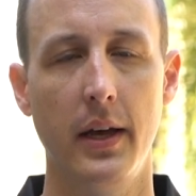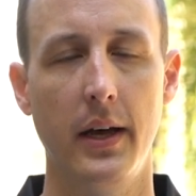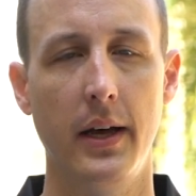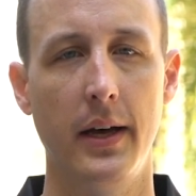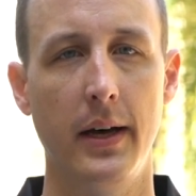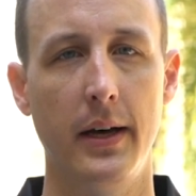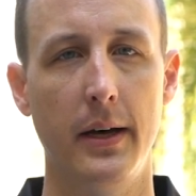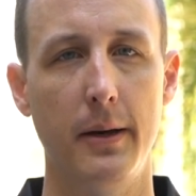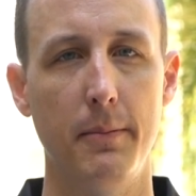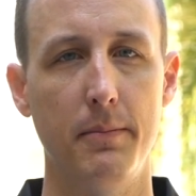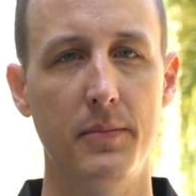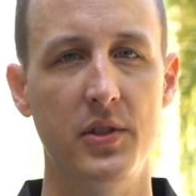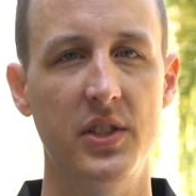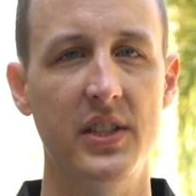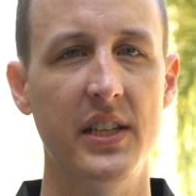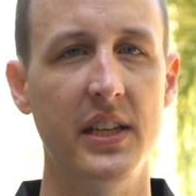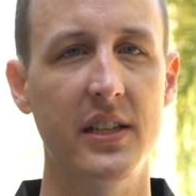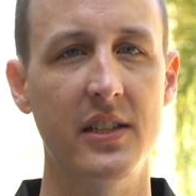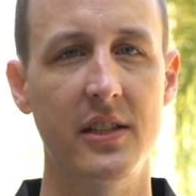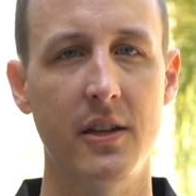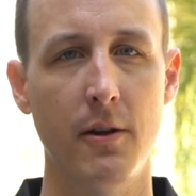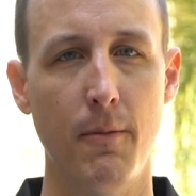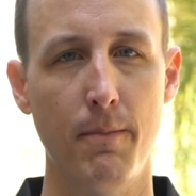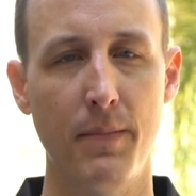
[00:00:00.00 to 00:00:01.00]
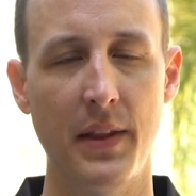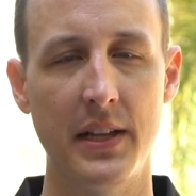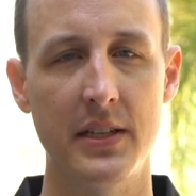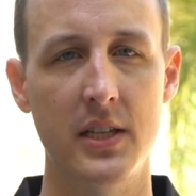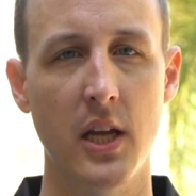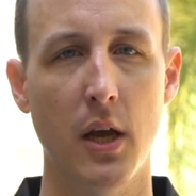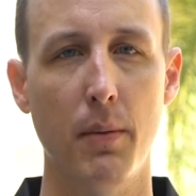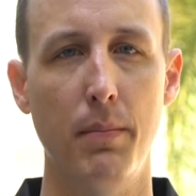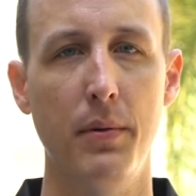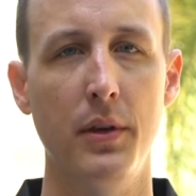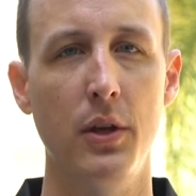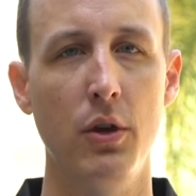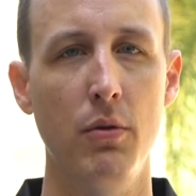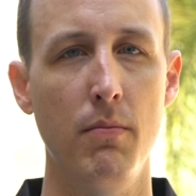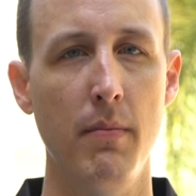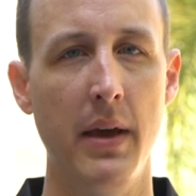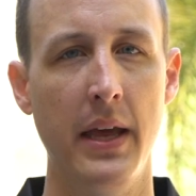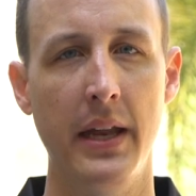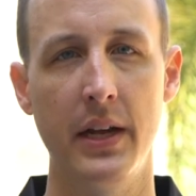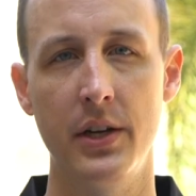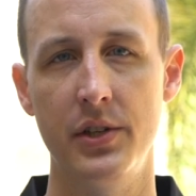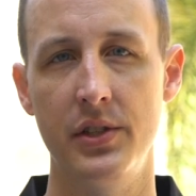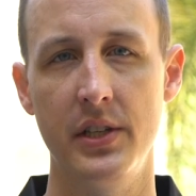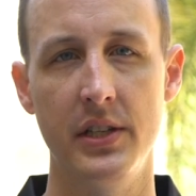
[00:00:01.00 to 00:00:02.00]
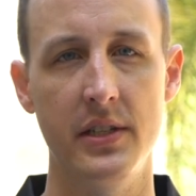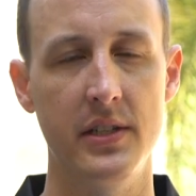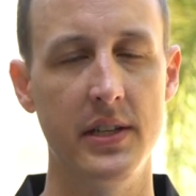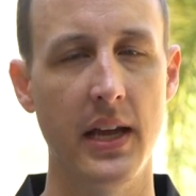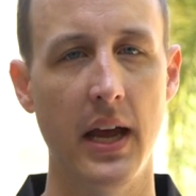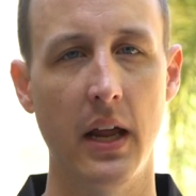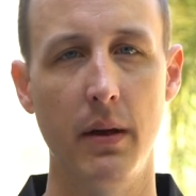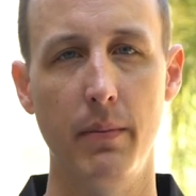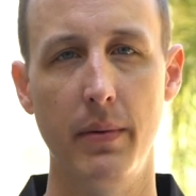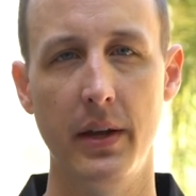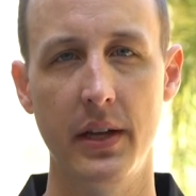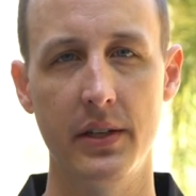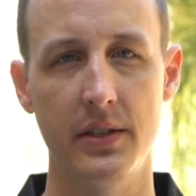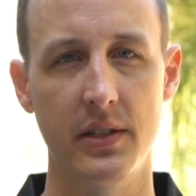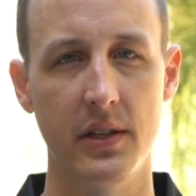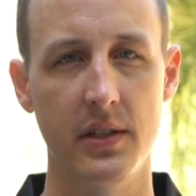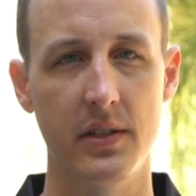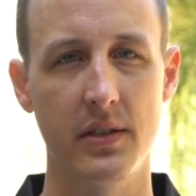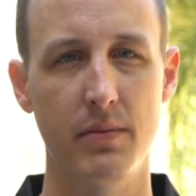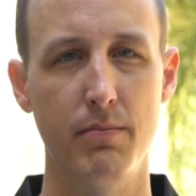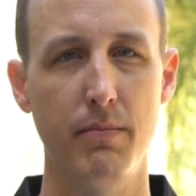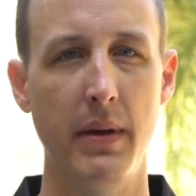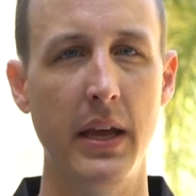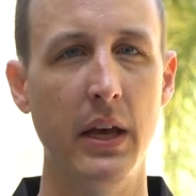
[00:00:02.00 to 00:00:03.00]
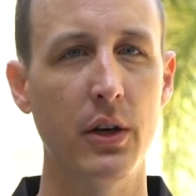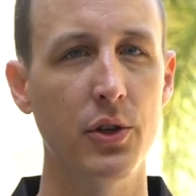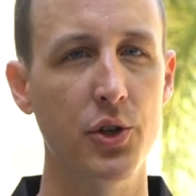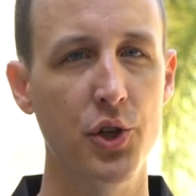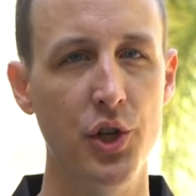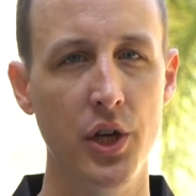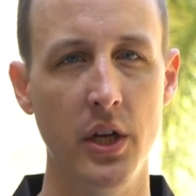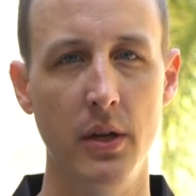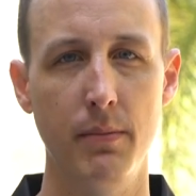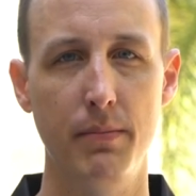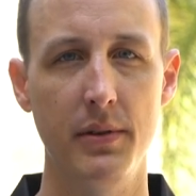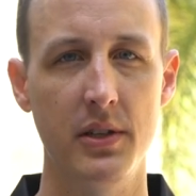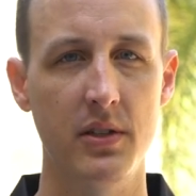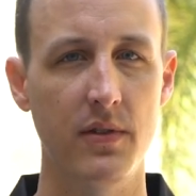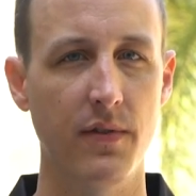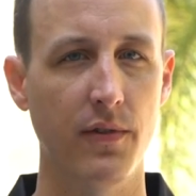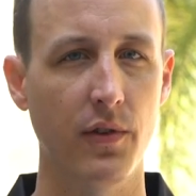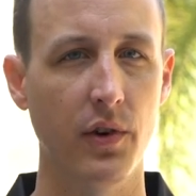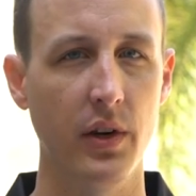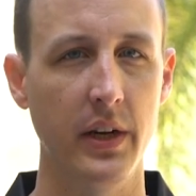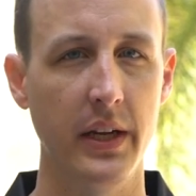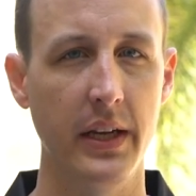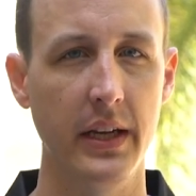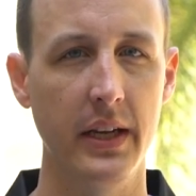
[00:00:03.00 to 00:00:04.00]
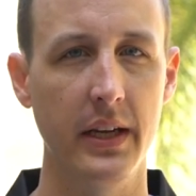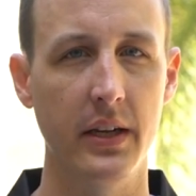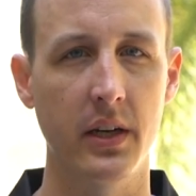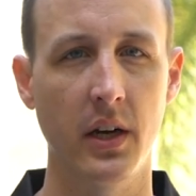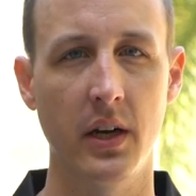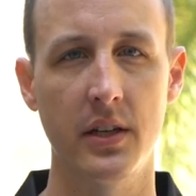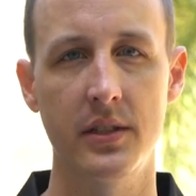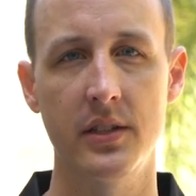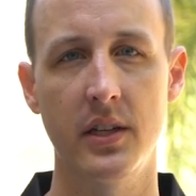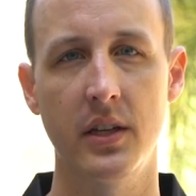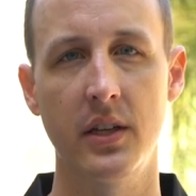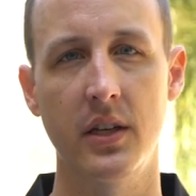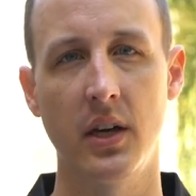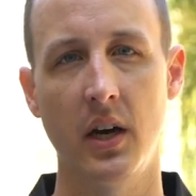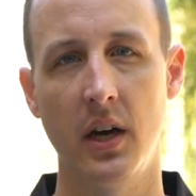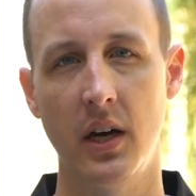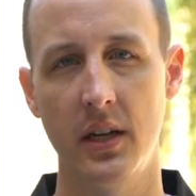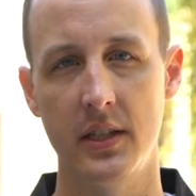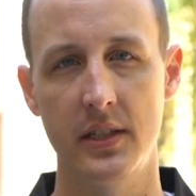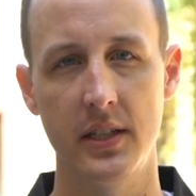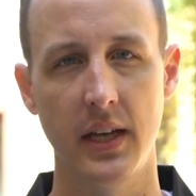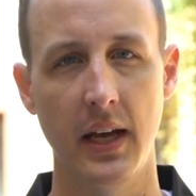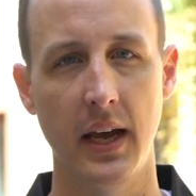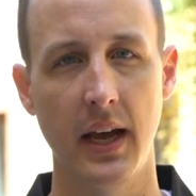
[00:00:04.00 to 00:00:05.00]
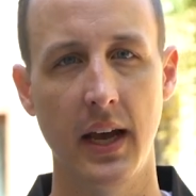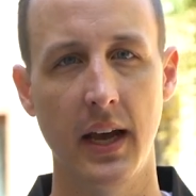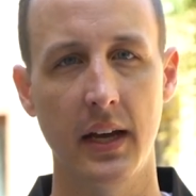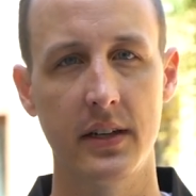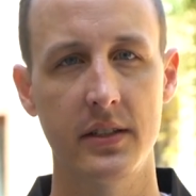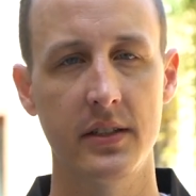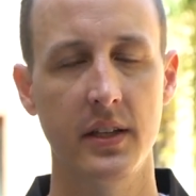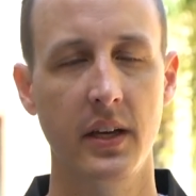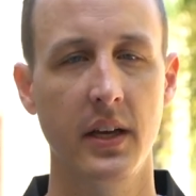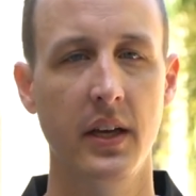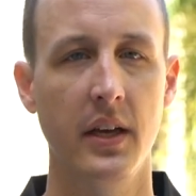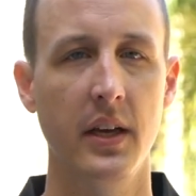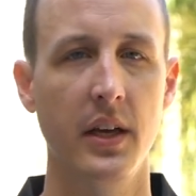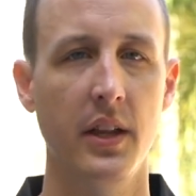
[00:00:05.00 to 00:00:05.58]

um, system that's helping you manage these databases. MailChimp is free, Constant Contact.